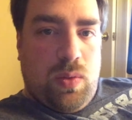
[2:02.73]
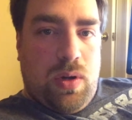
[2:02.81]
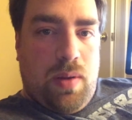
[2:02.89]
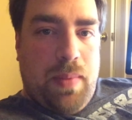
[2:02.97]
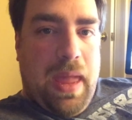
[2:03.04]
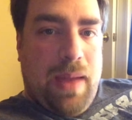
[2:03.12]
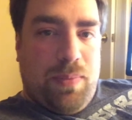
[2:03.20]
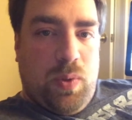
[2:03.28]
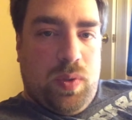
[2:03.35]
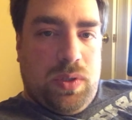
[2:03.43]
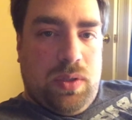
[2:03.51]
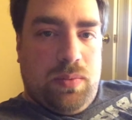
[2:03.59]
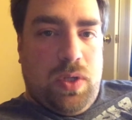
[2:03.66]
where I'm happy
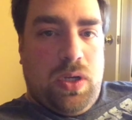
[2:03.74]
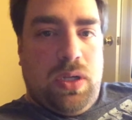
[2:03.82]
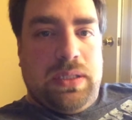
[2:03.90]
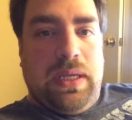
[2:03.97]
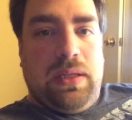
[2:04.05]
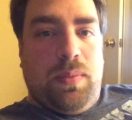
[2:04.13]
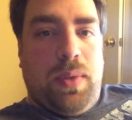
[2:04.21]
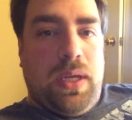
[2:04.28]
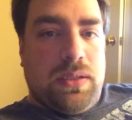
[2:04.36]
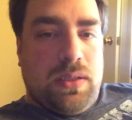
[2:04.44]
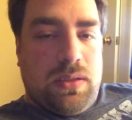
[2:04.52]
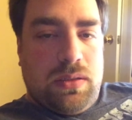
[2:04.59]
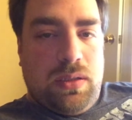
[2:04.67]
with them on a daily
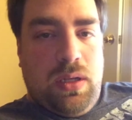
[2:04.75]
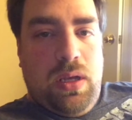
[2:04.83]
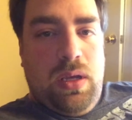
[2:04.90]
basis.